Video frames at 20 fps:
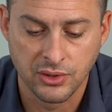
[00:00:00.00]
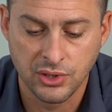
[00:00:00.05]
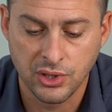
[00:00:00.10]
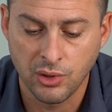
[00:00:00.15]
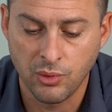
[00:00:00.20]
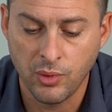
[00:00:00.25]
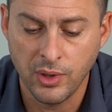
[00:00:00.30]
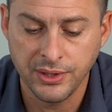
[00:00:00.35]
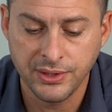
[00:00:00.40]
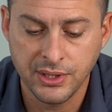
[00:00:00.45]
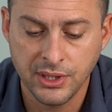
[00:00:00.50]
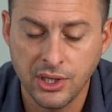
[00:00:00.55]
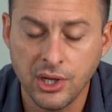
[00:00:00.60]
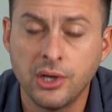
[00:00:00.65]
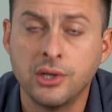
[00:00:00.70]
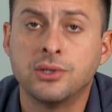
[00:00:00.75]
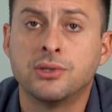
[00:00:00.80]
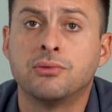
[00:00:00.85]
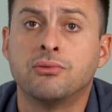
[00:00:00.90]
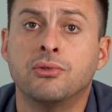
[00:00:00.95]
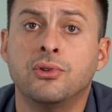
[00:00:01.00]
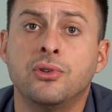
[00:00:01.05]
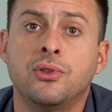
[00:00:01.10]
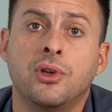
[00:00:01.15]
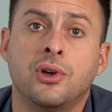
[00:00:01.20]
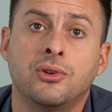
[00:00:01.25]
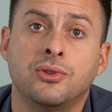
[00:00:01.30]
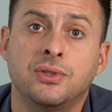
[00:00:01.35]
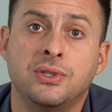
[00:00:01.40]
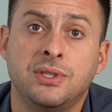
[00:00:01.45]
So once it goes through
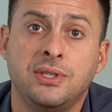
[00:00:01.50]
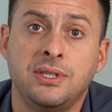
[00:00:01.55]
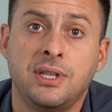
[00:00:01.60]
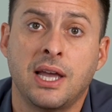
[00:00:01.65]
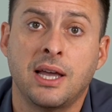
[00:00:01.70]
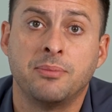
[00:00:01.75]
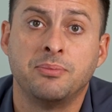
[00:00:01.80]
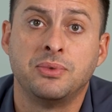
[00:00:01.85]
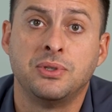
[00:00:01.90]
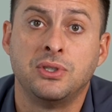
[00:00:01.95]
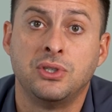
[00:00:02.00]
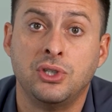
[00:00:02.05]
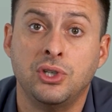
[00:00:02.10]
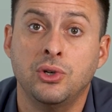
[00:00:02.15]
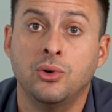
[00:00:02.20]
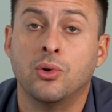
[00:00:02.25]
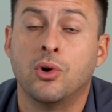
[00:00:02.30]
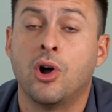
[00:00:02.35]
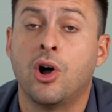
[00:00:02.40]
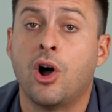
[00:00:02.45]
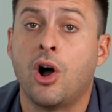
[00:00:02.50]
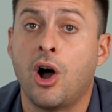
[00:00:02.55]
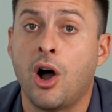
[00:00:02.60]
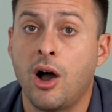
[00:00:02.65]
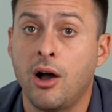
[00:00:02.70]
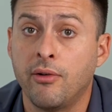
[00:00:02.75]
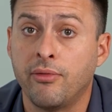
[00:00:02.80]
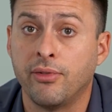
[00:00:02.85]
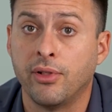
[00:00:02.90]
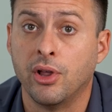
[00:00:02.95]
those steps to
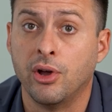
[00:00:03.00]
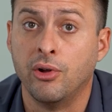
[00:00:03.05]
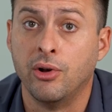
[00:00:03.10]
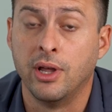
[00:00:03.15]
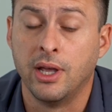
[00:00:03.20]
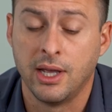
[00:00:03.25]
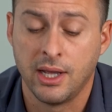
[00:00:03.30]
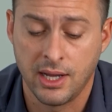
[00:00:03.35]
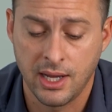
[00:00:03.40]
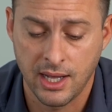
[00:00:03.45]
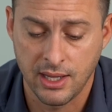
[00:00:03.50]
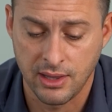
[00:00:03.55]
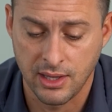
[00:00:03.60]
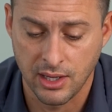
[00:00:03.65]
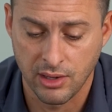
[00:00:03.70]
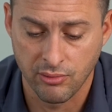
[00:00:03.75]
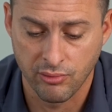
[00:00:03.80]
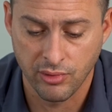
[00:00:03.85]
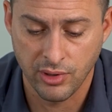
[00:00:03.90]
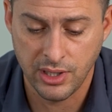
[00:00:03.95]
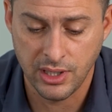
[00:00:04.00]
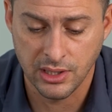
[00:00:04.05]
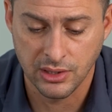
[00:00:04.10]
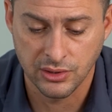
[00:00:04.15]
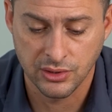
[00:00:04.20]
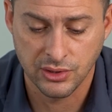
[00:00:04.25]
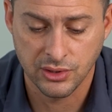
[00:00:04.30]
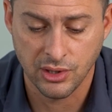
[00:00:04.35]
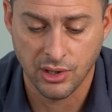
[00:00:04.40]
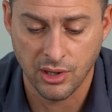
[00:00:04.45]
offload it and then
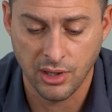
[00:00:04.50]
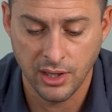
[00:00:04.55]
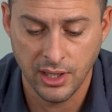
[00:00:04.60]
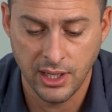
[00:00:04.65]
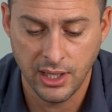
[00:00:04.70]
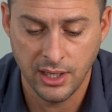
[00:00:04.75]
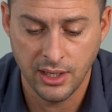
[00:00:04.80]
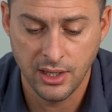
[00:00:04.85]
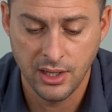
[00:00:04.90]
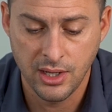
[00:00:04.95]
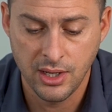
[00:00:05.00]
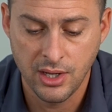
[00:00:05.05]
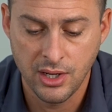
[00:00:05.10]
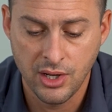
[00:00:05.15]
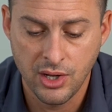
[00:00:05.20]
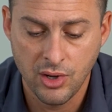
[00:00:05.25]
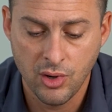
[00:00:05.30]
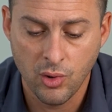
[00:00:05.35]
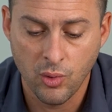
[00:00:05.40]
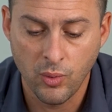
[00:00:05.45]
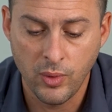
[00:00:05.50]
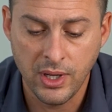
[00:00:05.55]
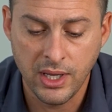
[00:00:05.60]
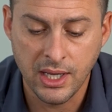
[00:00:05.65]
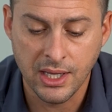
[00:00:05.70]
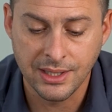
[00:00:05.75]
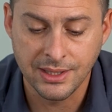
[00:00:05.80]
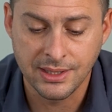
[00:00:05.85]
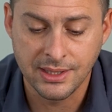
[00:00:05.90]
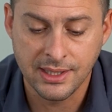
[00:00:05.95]
reinstall it, we
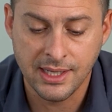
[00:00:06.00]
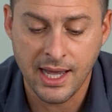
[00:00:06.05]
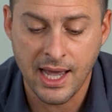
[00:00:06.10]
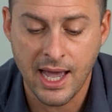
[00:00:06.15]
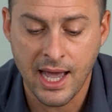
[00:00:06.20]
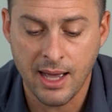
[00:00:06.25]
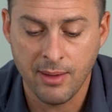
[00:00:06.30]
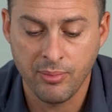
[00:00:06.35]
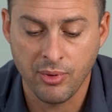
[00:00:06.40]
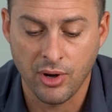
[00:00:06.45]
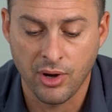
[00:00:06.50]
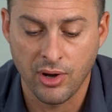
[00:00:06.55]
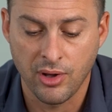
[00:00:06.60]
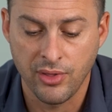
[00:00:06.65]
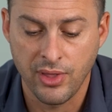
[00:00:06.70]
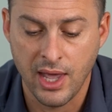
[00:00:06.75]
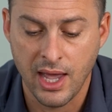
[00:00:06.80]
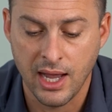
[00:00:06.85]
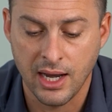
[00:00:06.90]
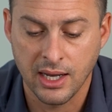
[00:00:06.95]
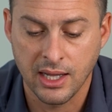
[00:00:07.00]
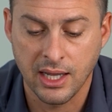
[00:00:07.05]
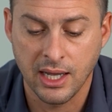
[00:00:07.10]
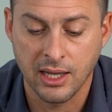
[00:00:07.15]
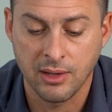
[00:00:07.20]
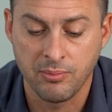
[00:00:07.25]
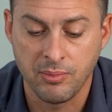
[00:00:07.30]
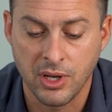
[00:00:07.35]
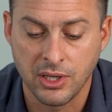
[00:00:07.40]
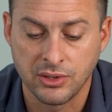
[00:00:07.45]
can tap on that
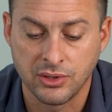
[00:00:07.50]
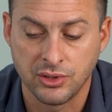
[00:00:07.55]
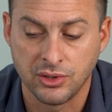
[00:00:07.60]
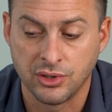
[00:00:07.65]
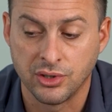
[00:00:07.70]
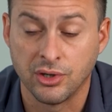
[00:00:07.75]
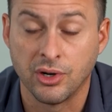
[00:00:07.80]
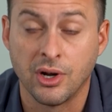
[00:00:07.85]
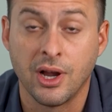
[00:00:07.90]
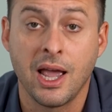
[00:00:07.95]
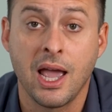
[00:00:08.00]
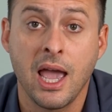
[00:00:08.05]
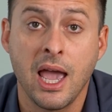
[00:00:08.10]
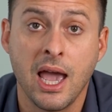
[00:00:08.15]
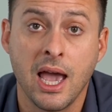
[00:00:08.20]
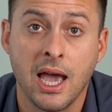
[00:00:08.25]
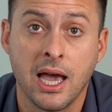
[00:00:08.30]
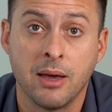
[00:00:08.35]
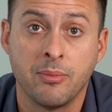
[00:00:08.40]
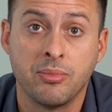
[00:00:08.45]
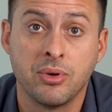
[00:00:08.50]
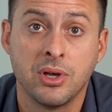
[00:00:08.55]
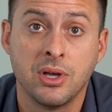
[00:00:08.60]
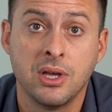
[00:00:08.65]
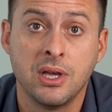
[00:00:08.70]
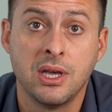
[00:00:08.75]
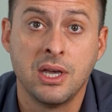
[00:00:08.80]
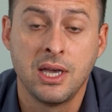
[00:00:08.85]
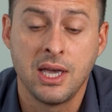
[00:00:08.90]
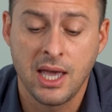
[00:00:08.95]
Kik Messenger app
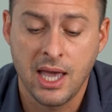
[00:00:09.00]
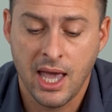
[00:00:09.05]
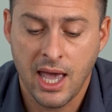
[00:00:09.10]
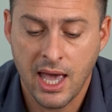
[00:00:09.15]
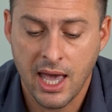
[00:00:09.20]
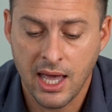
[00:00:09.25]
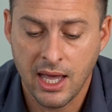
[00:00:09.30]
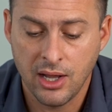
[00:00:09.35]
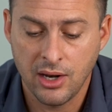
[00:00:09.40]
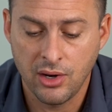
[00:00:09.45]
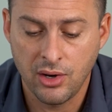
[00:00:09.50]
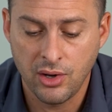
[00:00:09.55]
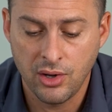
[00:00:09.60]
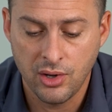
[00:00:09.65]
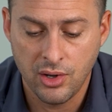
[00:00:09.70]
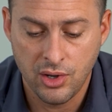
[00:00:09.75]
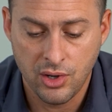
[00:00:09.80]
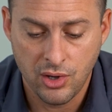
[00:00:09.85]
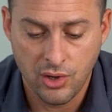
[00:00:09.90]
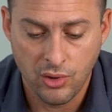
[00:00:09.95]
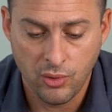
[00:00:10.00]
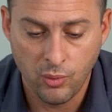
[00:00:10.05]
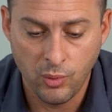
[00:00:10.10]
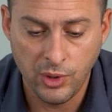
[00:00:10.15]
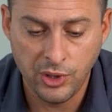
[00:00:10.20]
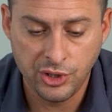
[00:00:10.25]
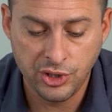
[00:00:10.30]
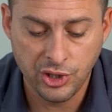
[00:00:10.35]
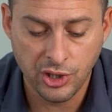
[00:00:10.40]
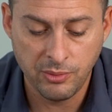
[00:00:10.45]
and
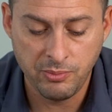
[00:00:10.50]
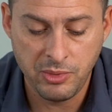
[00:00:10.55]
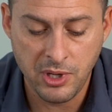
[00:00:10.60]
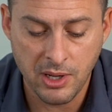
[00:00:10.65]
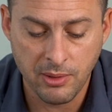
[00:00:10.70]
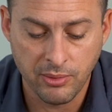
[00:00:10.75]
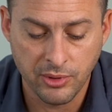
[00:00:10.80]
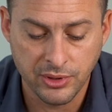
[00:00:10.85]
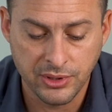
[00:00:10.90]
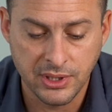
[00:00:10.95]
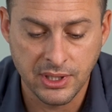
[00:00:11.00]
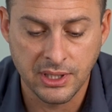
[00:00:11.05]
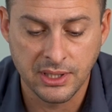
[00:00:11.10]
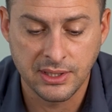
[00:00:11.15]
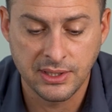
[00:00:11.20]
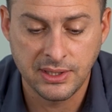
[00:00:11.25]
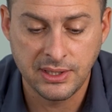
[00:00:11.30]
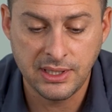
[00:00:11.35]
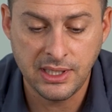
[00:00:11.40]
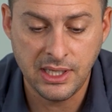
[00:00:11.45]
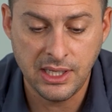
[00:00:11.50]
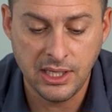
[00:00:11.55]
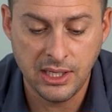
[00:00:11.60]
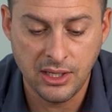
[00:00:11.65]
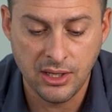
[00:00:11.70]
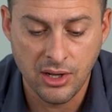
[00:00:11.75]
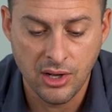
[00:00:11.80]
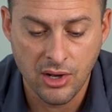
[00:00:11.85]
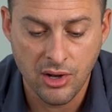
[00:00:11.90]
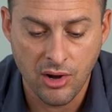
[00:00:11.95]
we should be able to
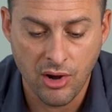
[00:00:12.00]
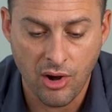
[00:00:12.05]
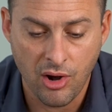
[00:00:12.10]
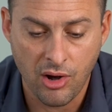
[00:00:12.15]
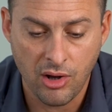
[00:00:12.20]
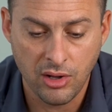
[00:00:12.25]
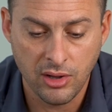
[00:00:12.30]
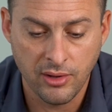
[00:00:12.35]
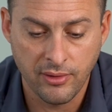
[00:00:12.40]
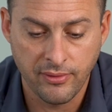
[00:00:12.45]
see all